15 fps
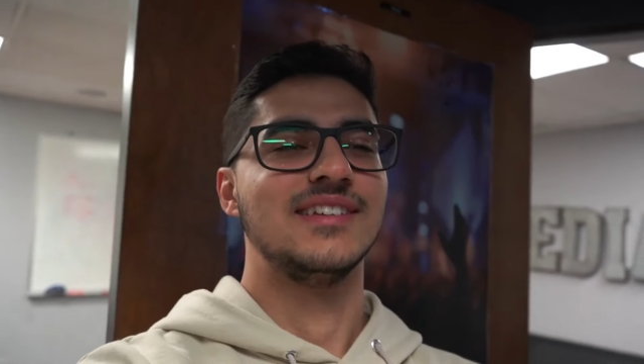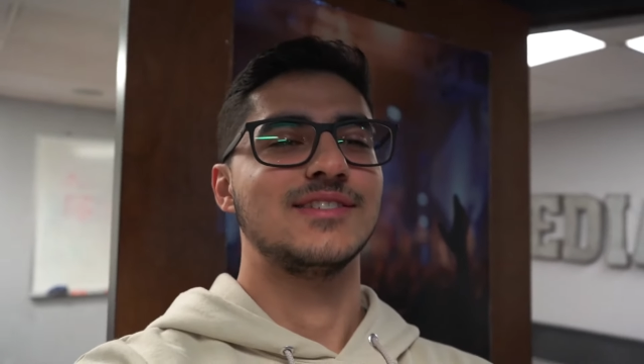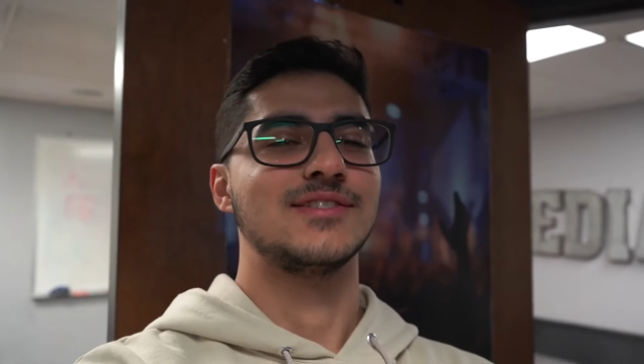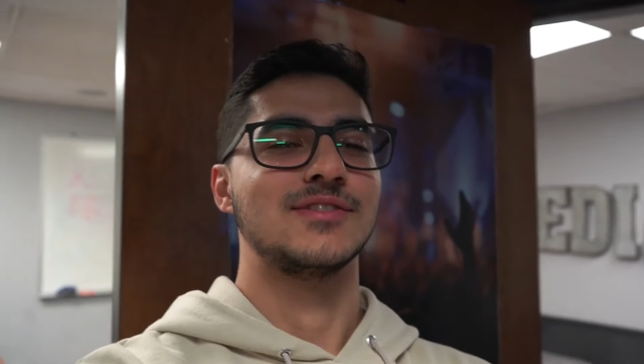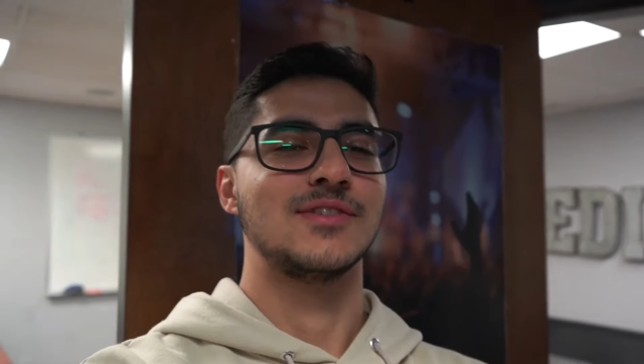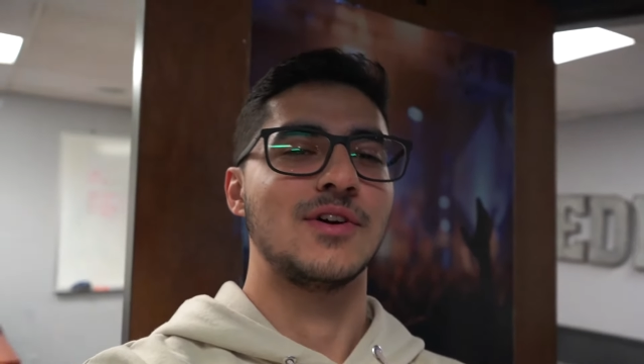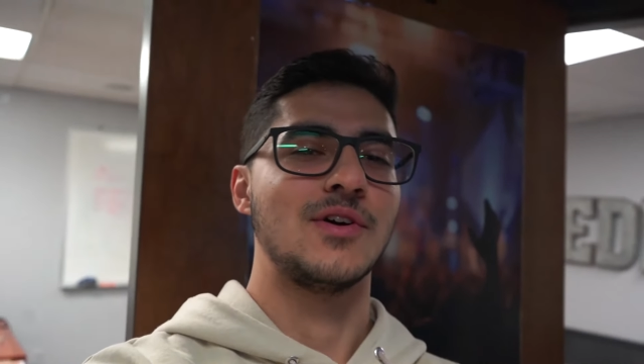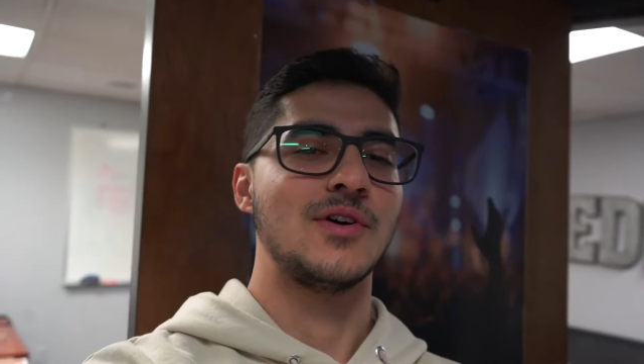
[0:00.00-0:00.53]

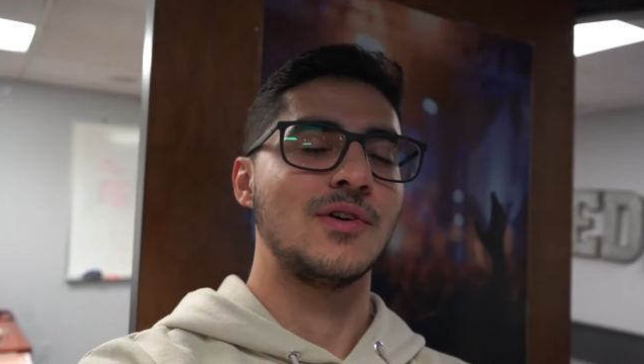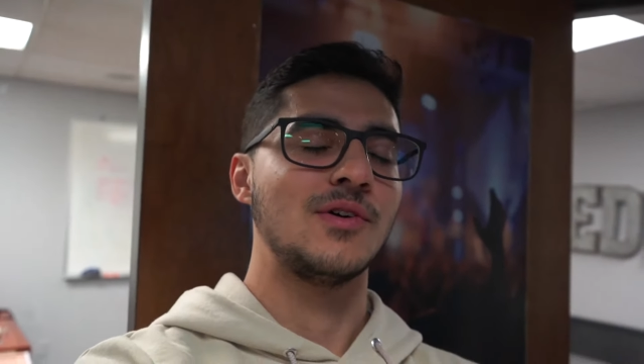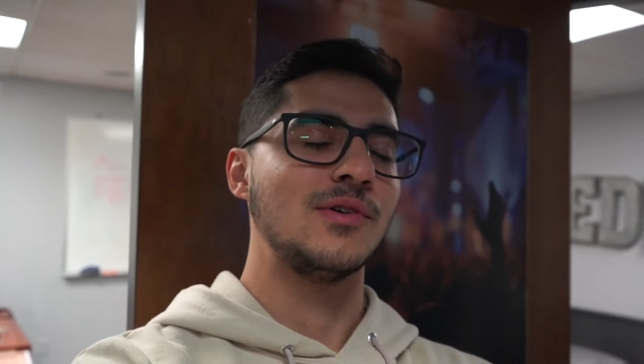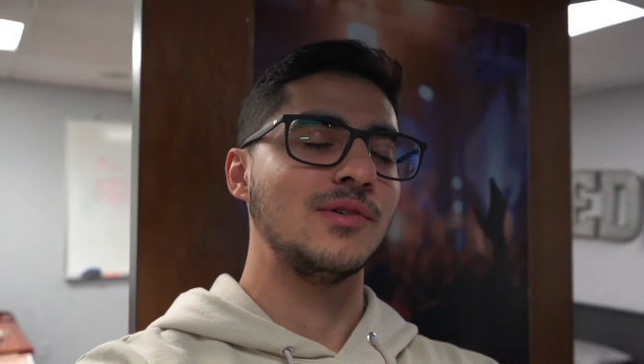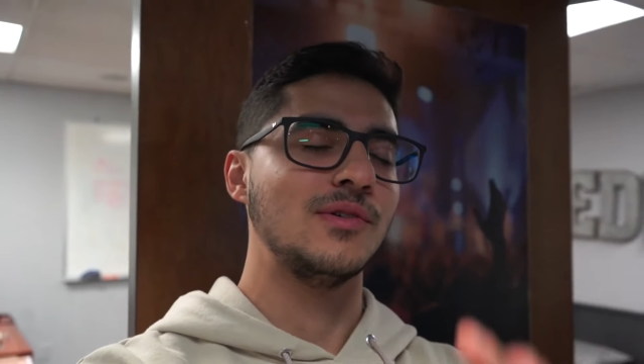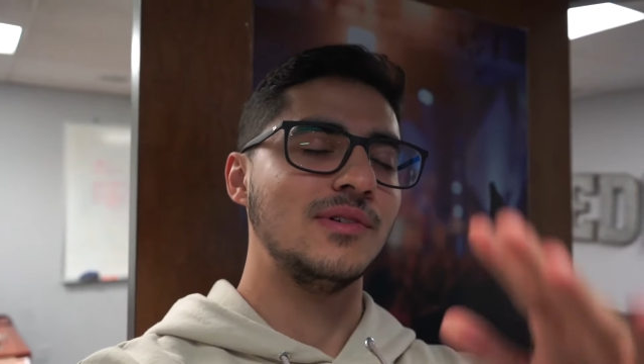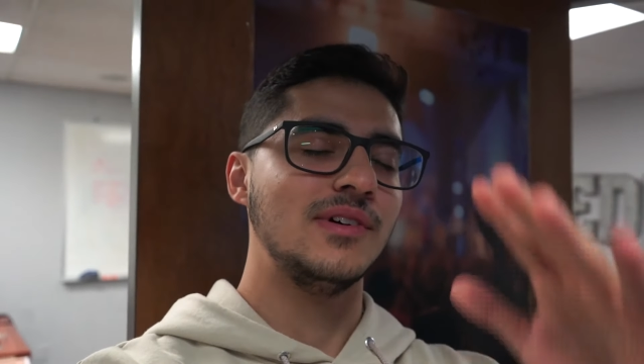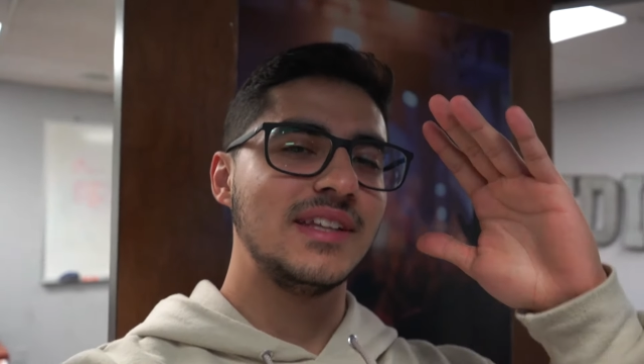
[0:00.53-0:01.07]

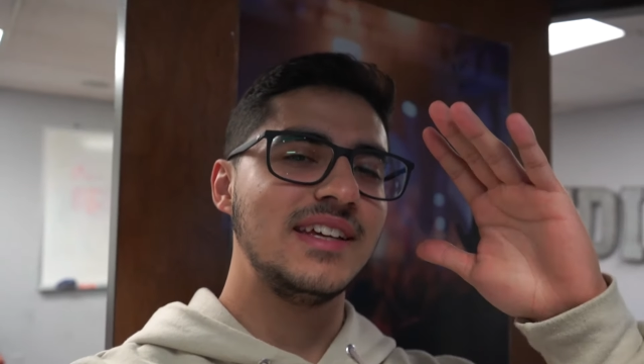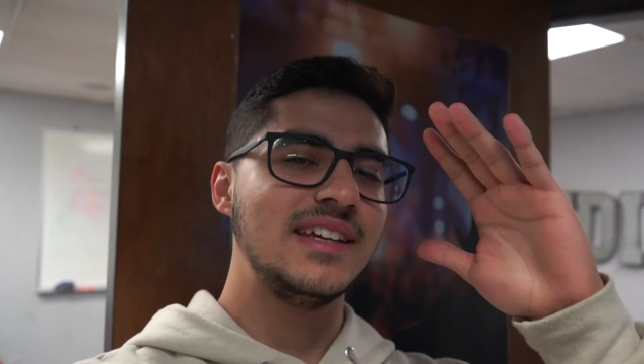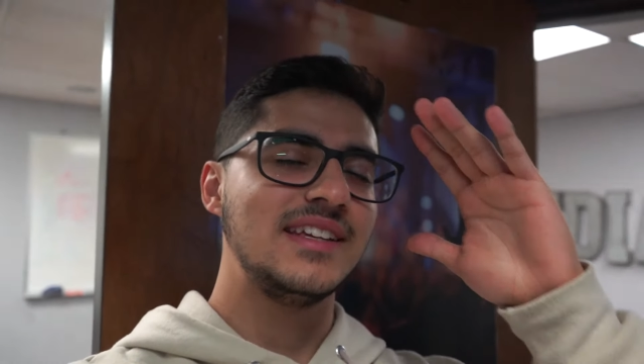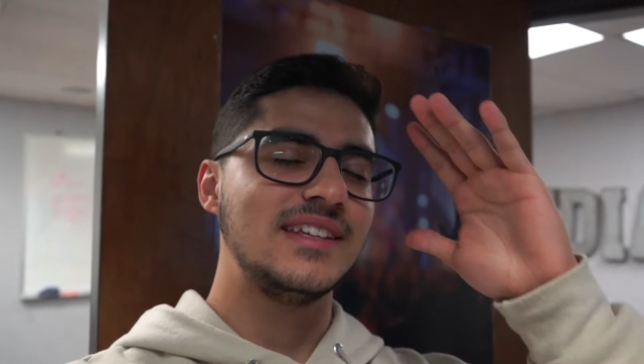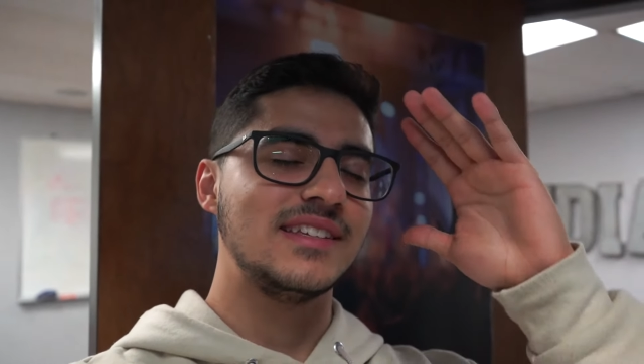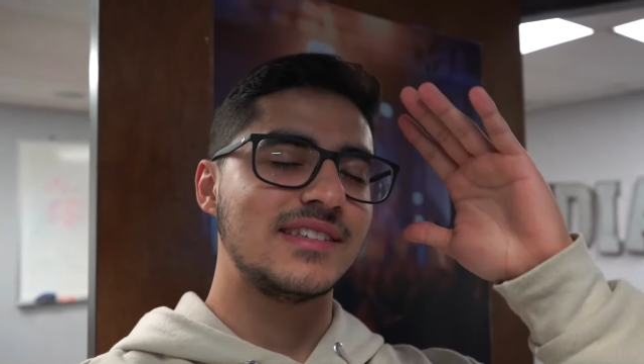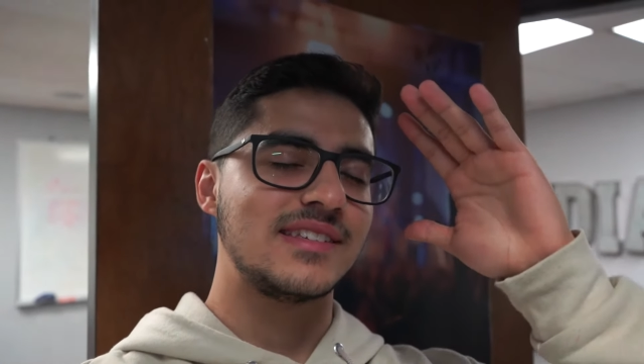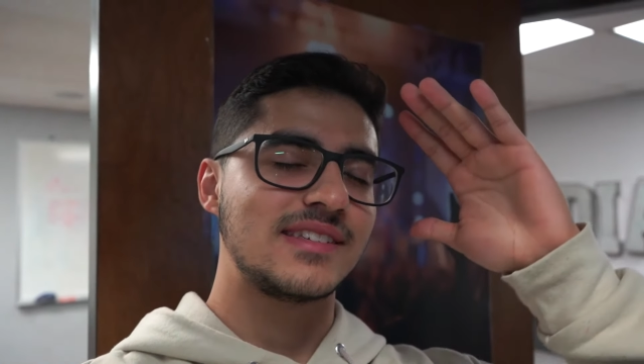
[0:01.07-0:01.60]
So
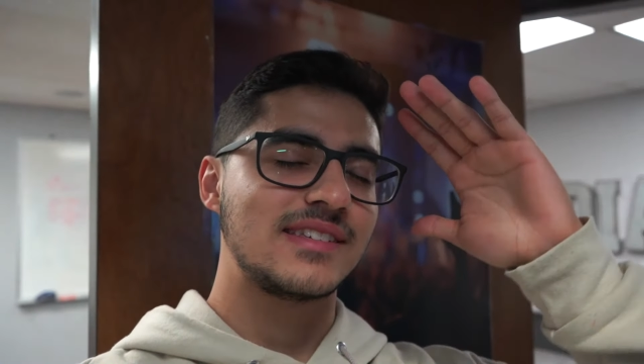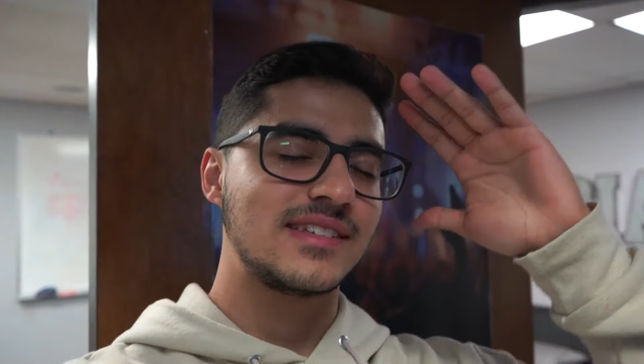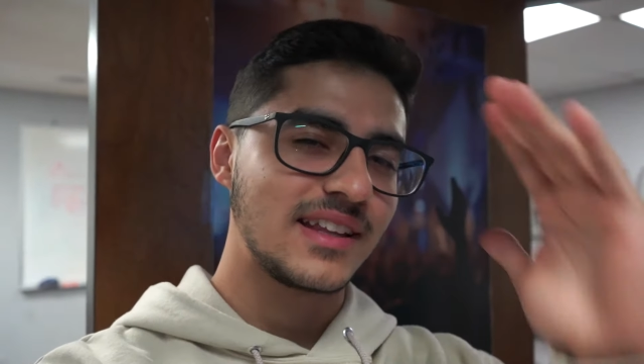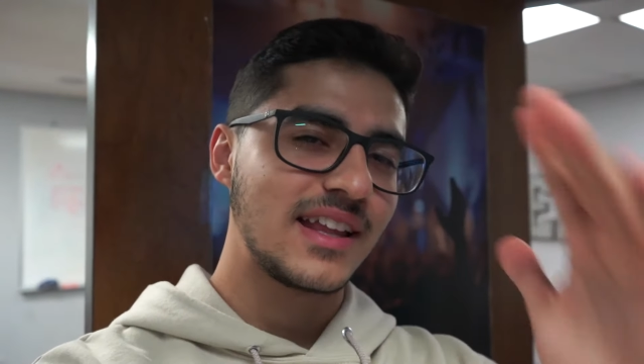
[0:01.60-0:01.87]
please